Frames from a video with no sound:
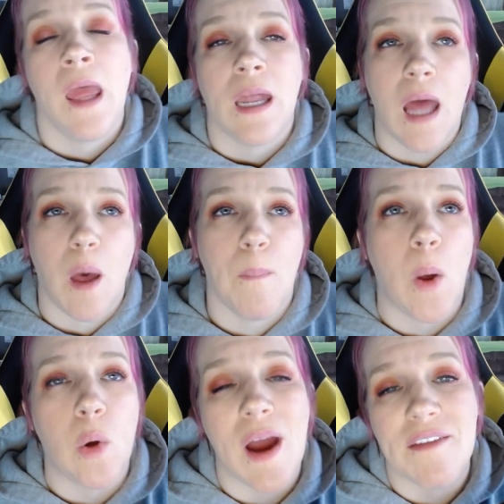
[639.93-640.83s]
Now,
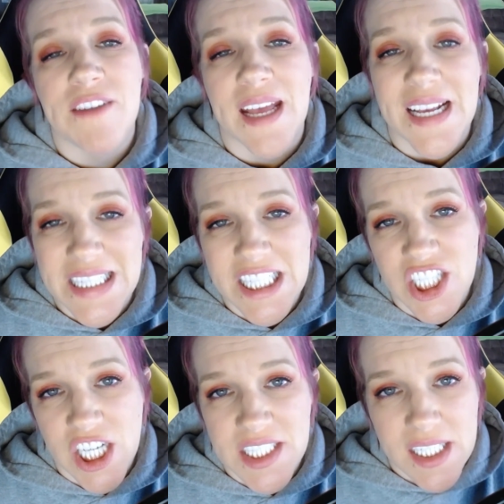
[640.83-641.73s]
bone grafting isn't
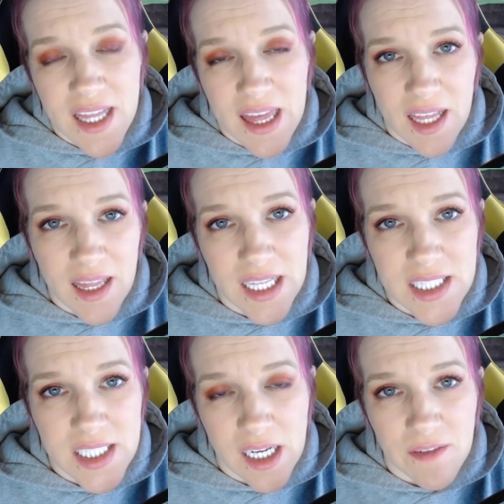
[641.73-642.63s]
just a thing
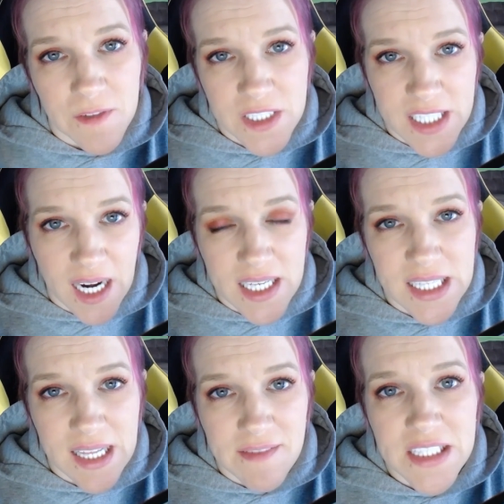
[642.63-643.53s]
that's done for sinus
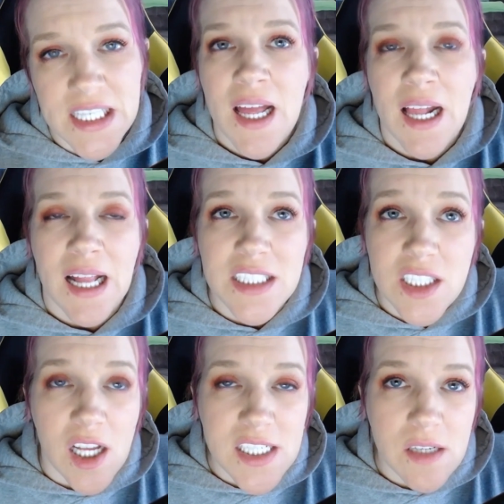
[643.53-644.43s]
lifts. It's
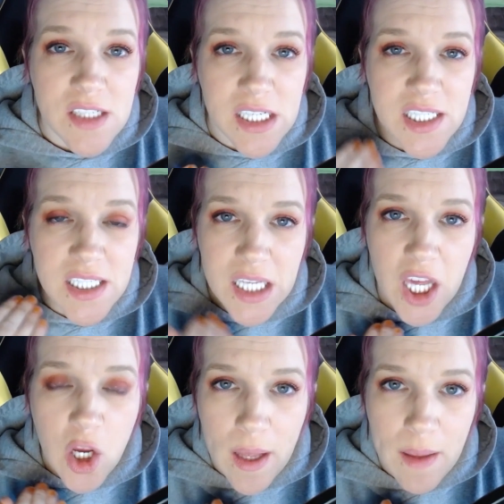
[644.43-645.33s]
also done to
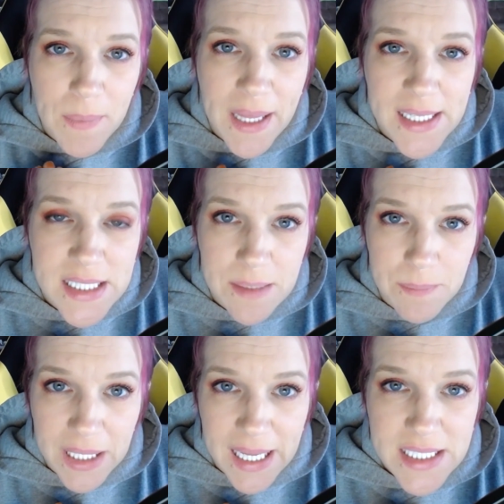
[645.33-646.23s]
secure implants in
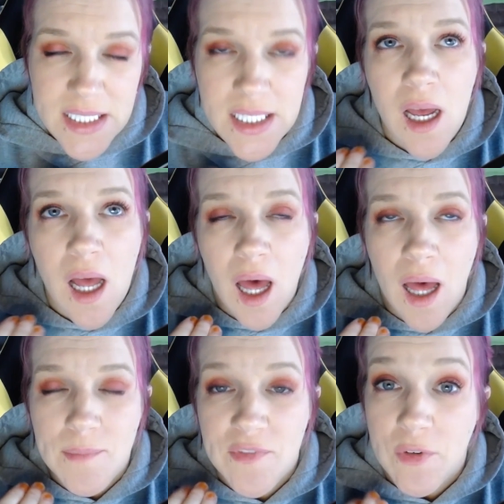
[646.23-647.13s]
place.
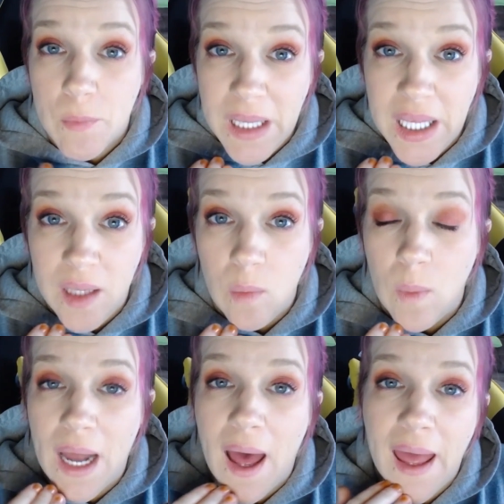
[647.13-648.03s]
For me,
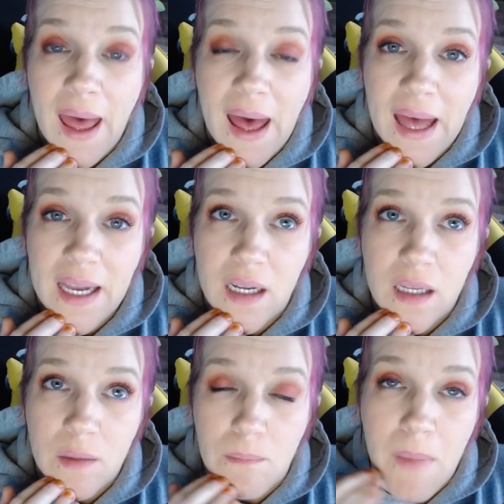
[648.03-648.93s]
when I
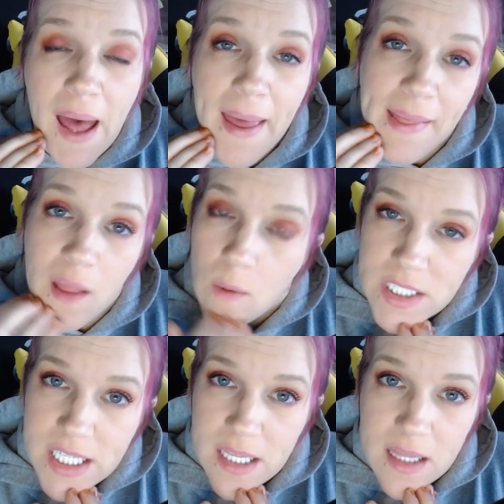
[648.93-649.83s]
had my lower
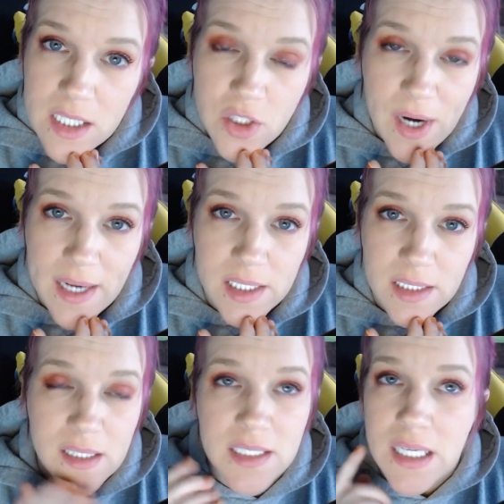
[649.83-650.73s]
teeth
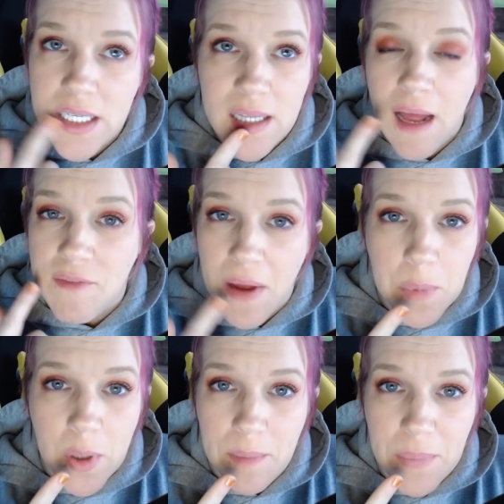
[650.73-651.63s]
extracted, because I didn't have
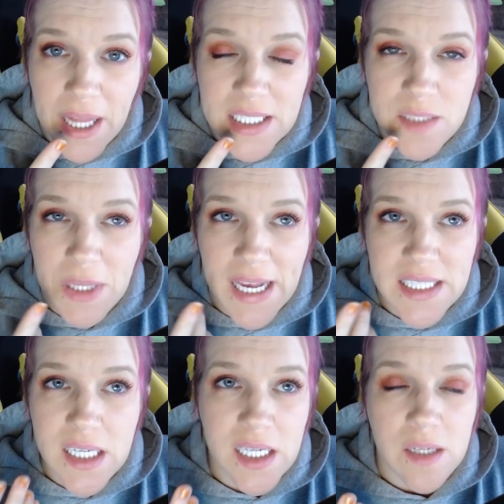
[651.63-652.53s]
upper implants
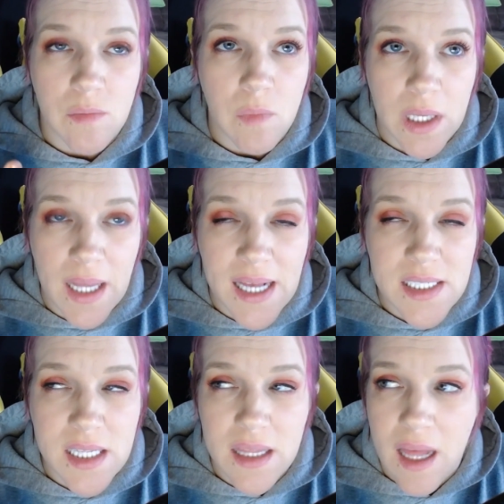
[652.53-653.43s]
placed, I didn't
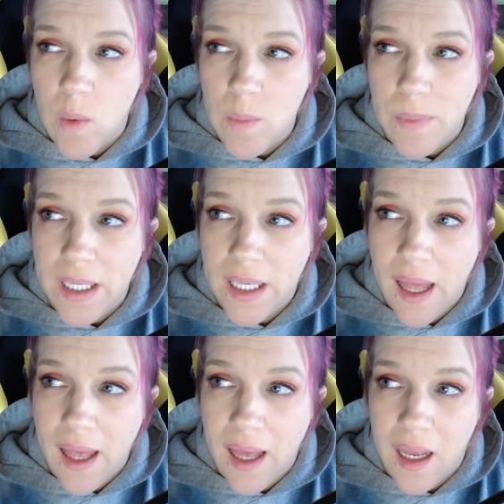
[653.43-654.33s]
realize that that would be
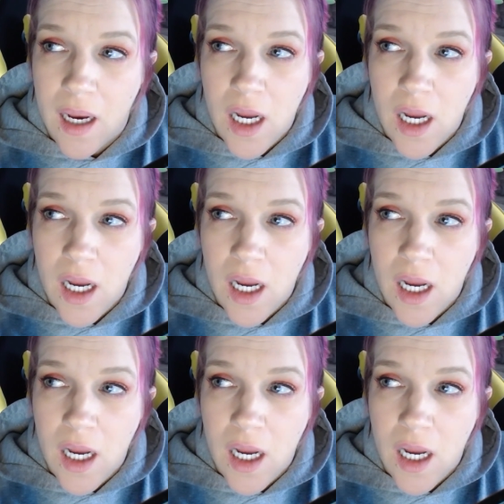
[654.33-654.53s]
a